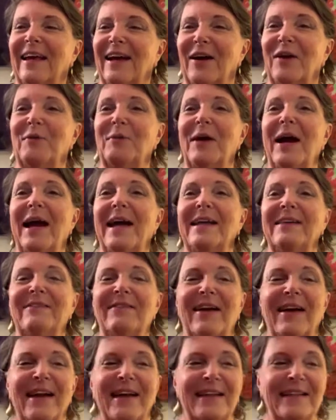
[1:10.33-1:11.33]
All oh, right,
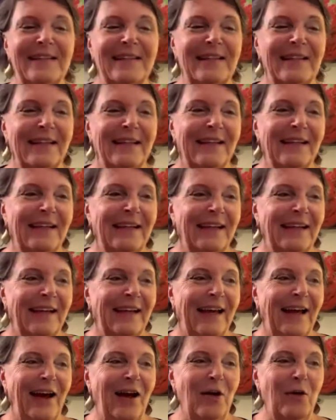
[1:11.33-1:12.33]
right.
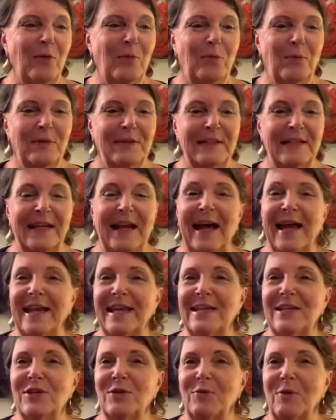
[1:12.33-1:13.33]
Oh, did
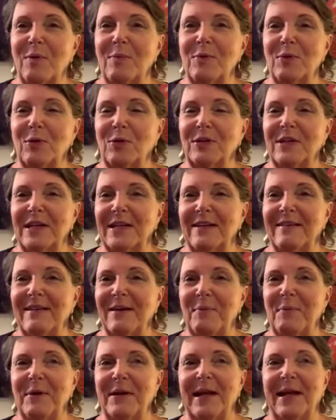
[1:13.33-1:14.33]
I interrupt your dinner
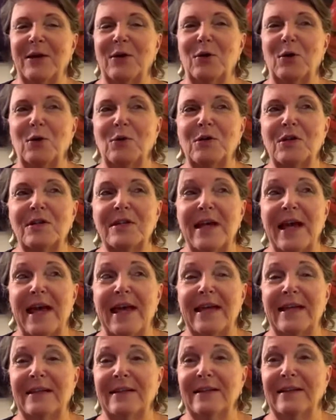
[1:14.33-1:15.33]
then when I called to
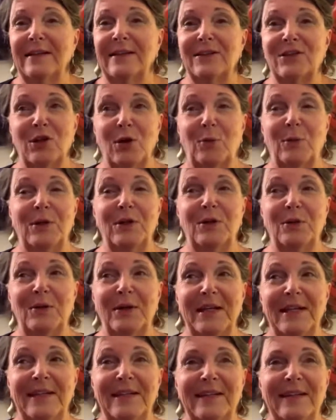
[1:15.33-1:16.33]
say, shall we
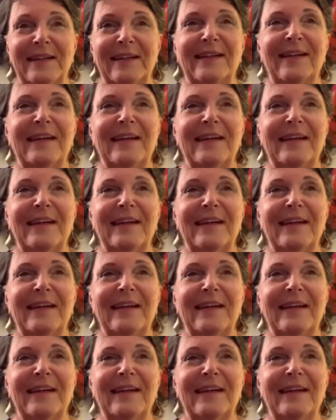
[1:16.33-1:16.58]
do it?